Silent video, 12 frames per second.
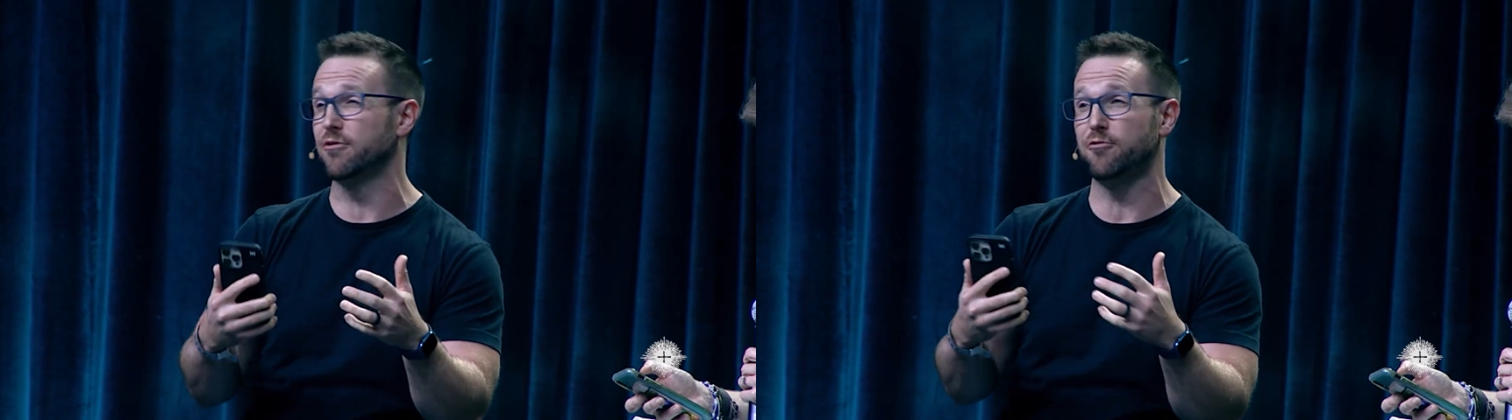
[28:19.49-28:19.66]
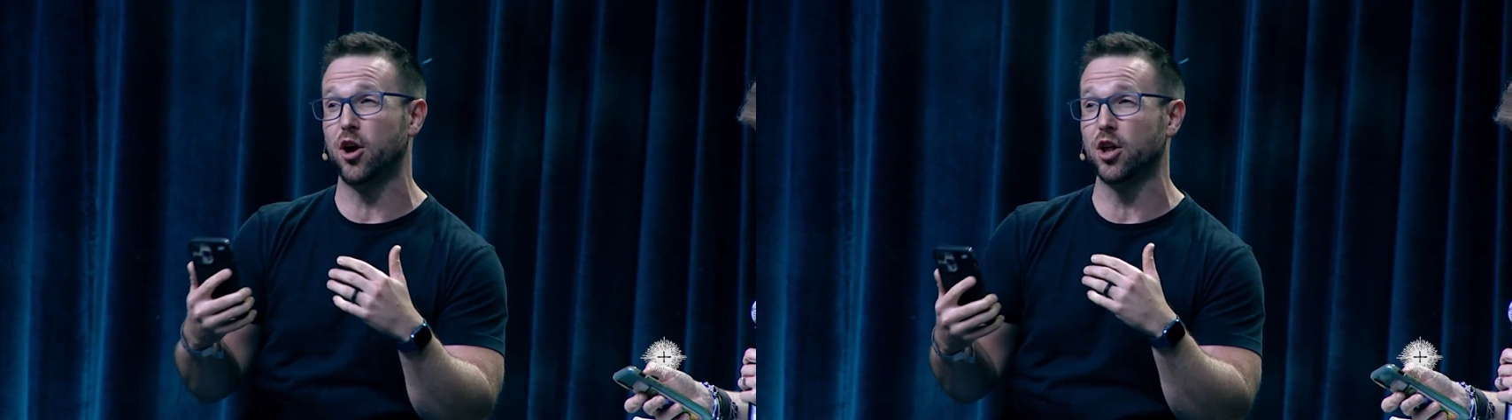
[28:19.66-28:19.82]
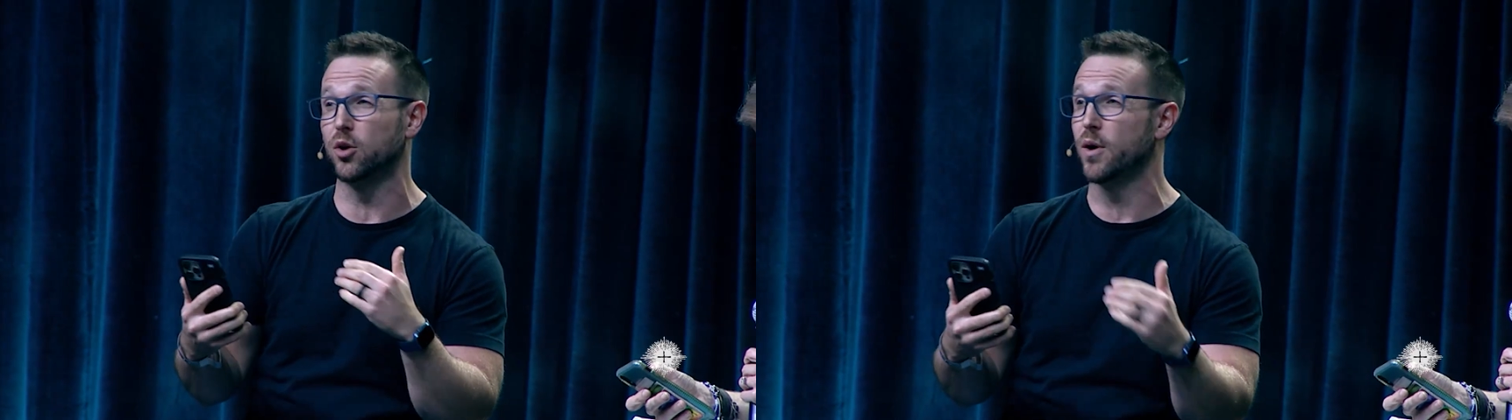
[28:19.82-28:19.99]

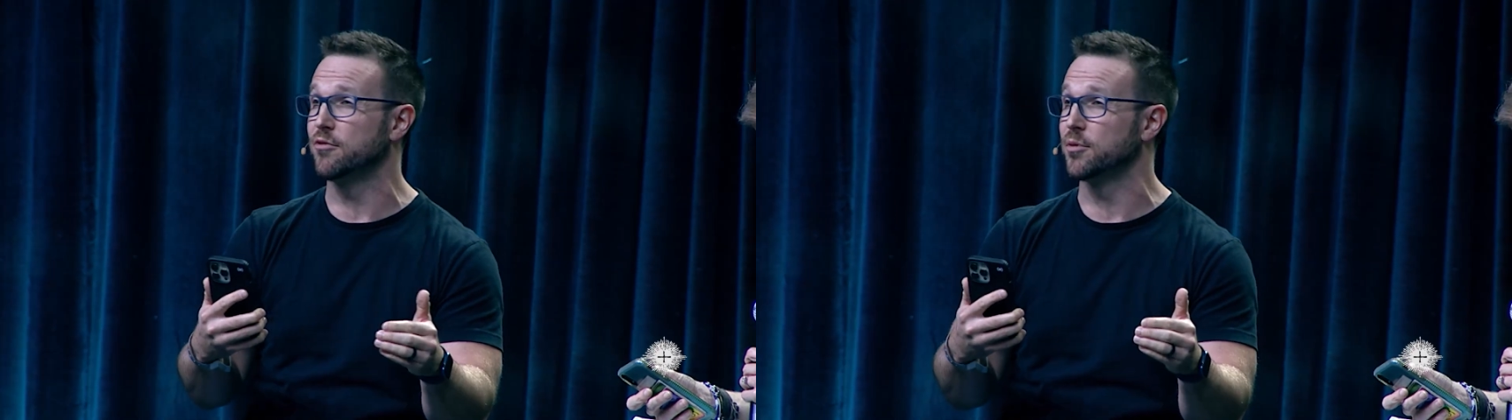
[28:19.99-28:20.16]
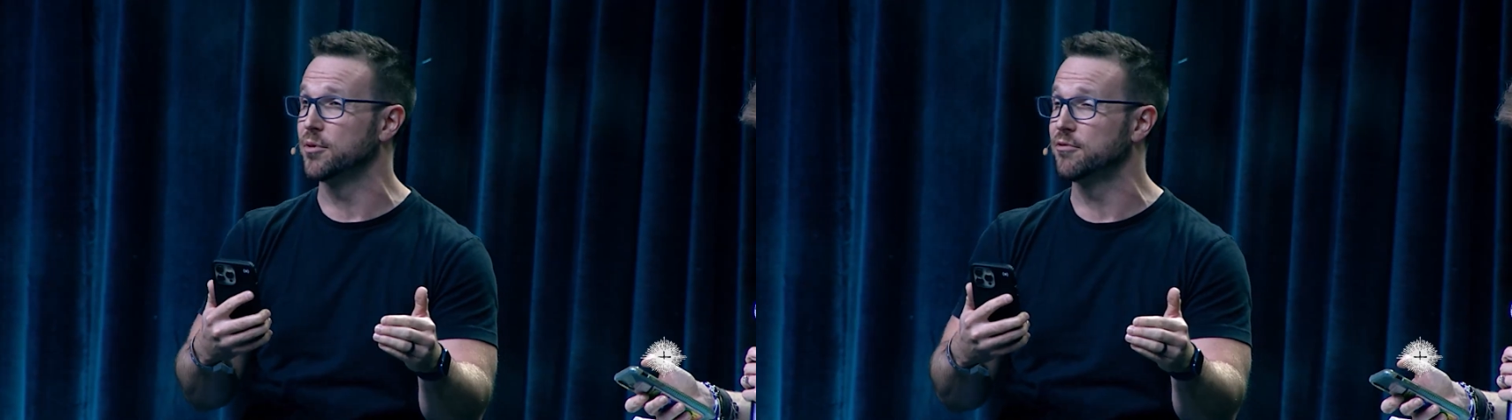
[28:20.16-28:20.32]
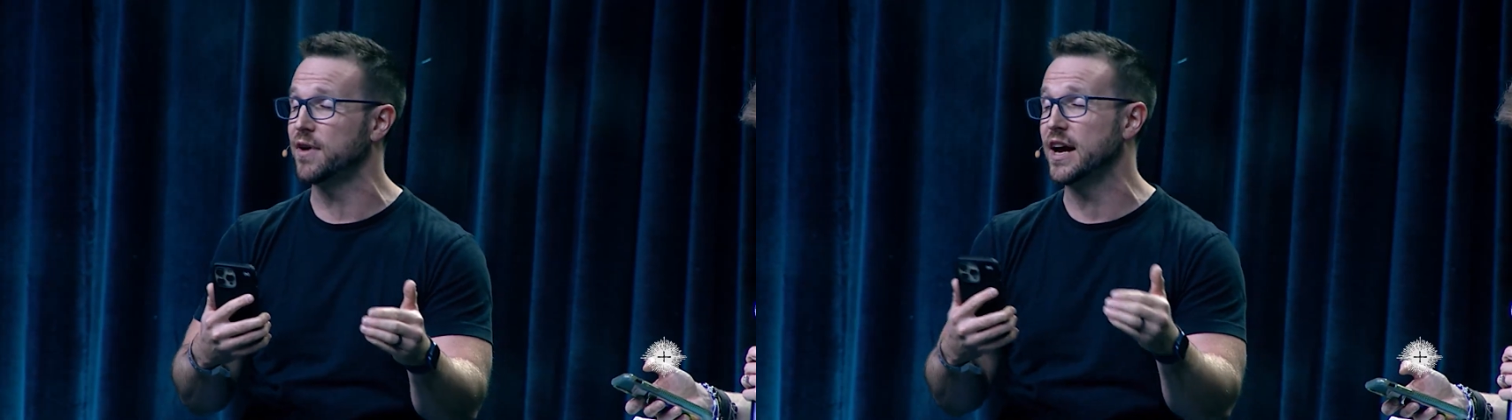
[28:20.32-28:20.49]
fallen away from
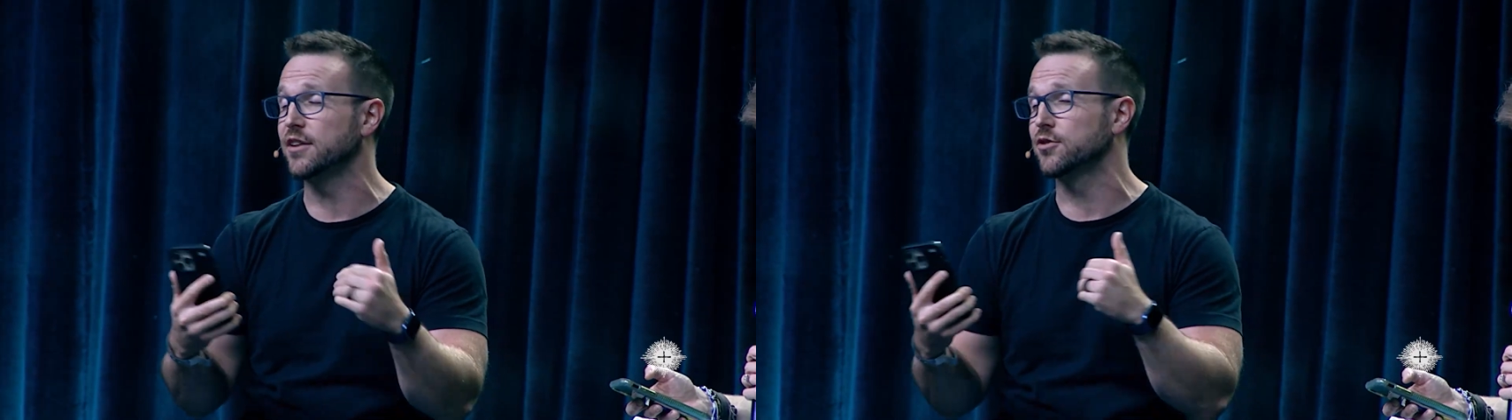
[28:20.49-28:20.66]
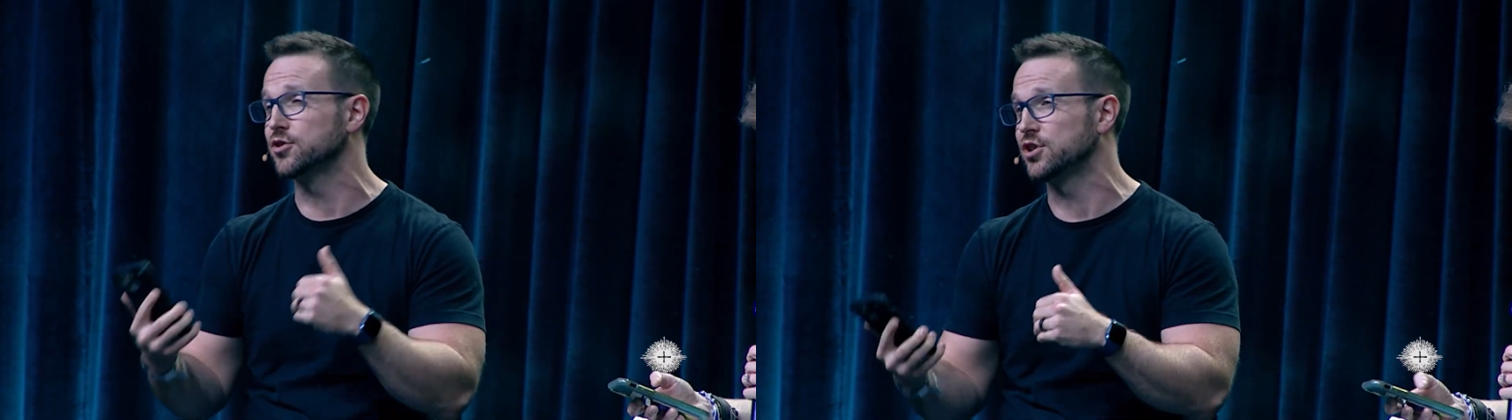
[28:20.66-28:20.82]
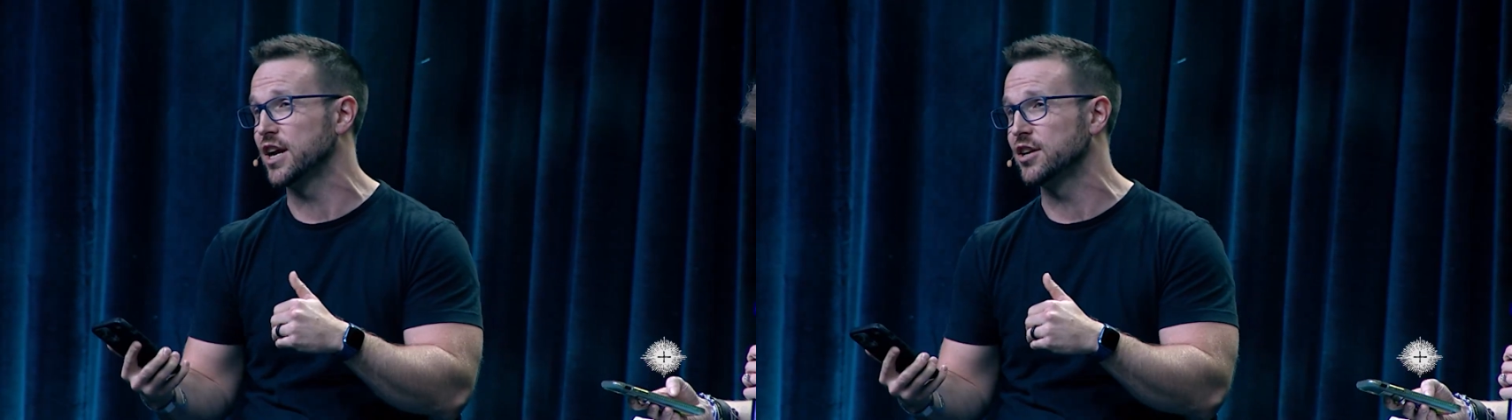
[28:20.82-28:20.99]
the faith or
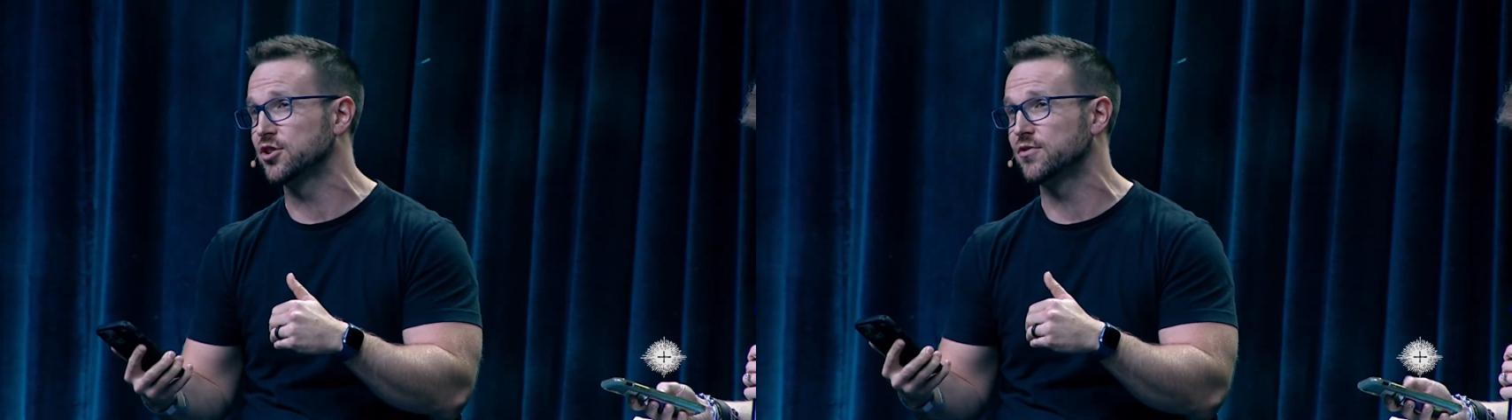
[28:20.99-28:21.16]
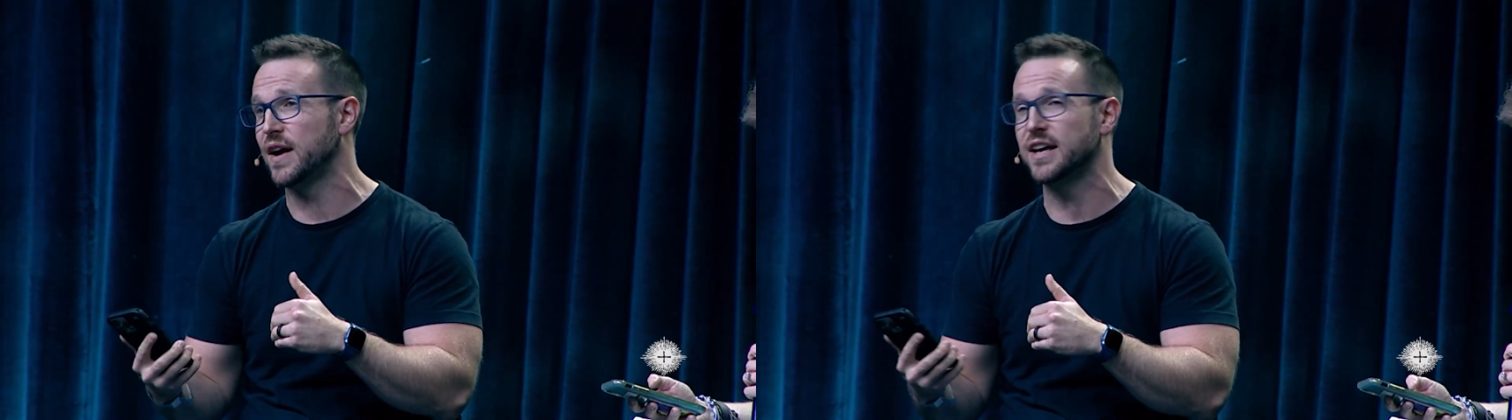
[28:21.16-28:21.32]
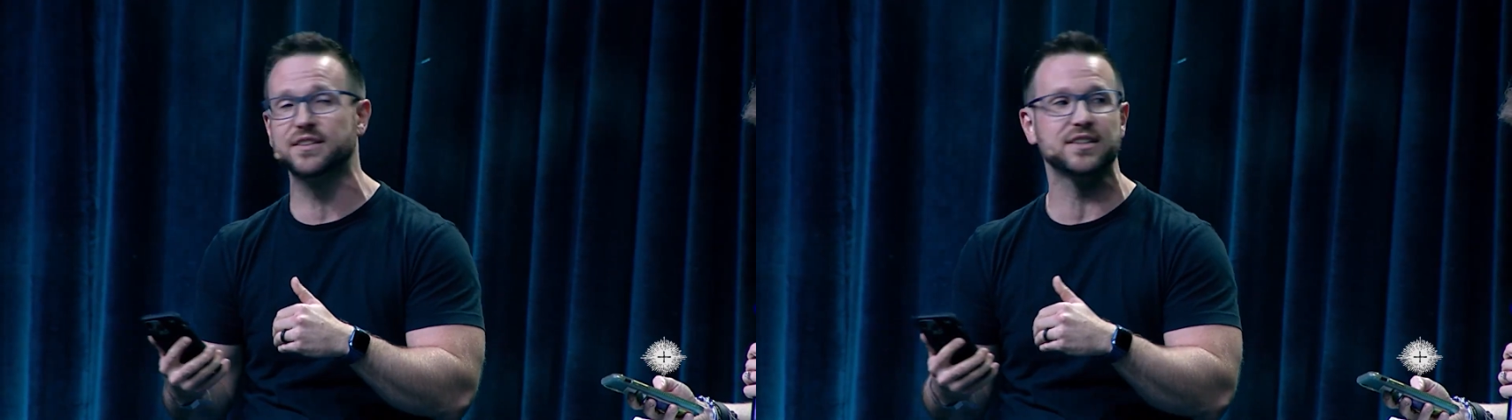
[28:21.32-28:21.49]
changed
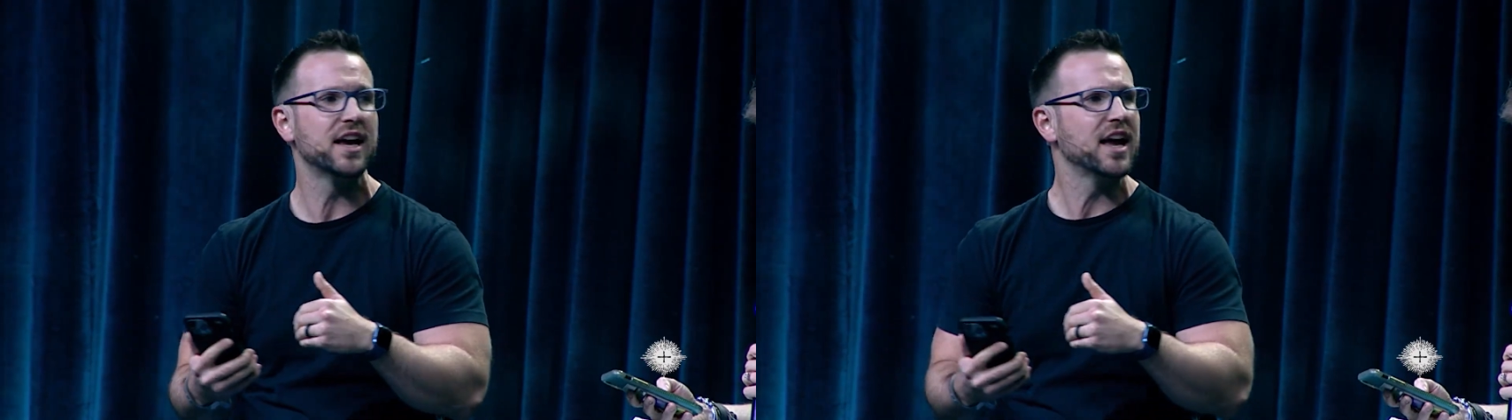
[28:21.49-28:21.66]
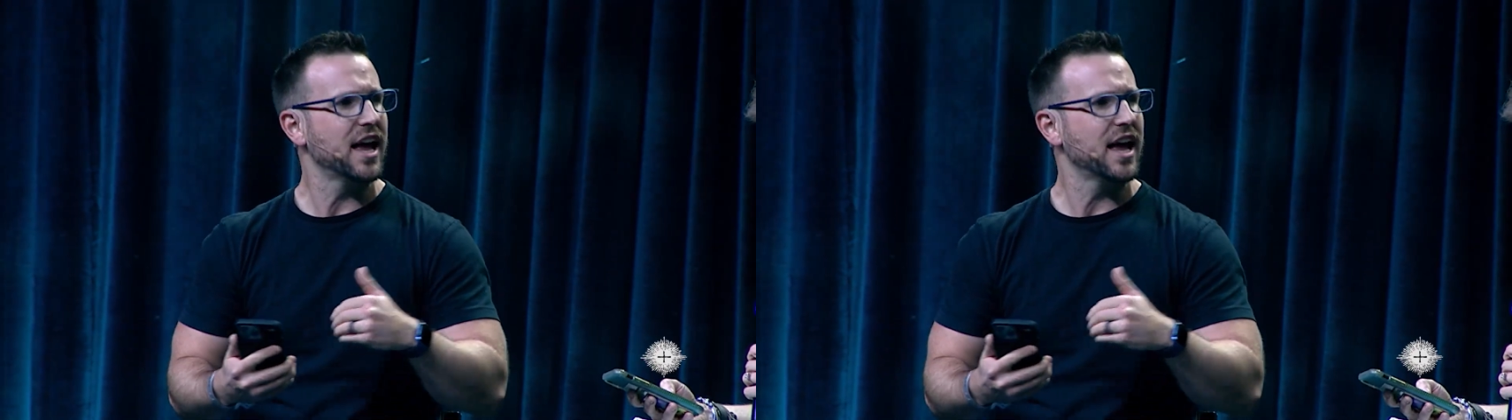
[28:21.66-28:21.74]
faiths.